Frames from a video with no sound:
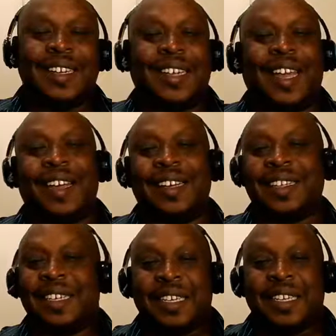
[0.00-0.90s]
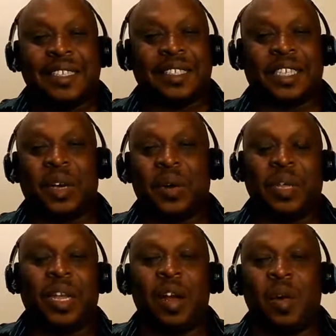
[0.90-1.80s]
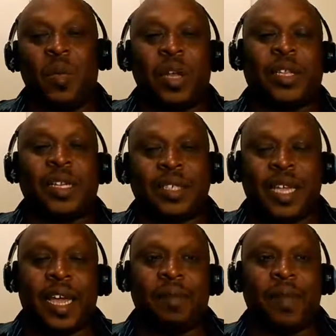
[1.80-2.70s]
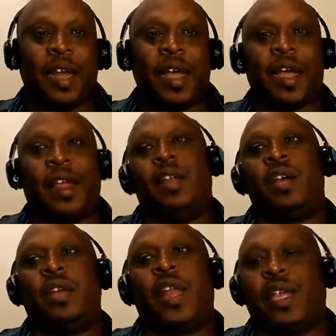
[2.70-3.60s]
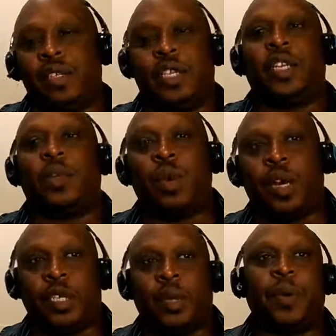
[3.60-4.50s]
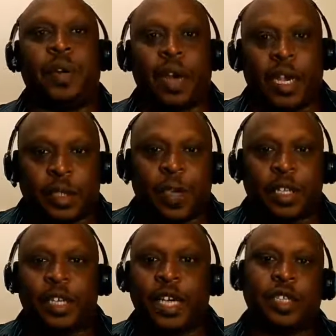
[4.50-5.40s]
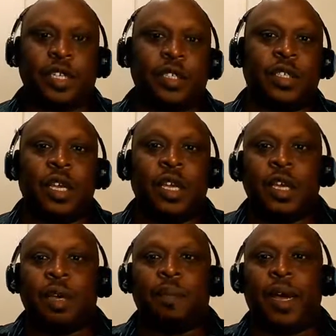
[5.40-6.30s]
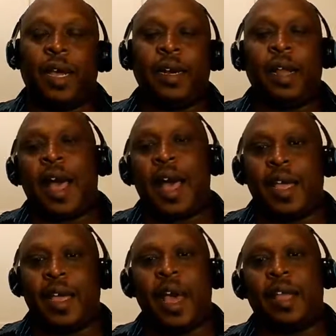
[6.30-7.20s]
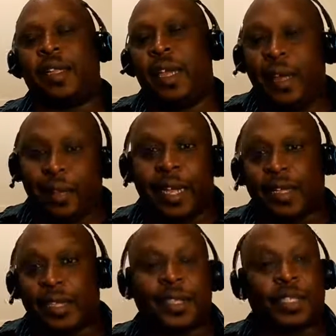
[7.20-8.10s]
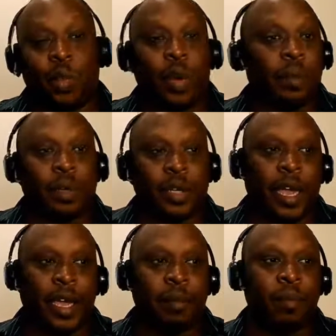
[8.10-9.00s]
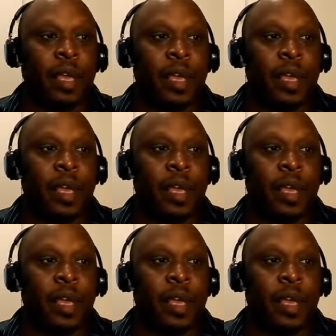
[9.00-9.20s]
Yeah. So, with this game, and I know, like you said, you want to temper your expectations, but I think that this is a winnable game.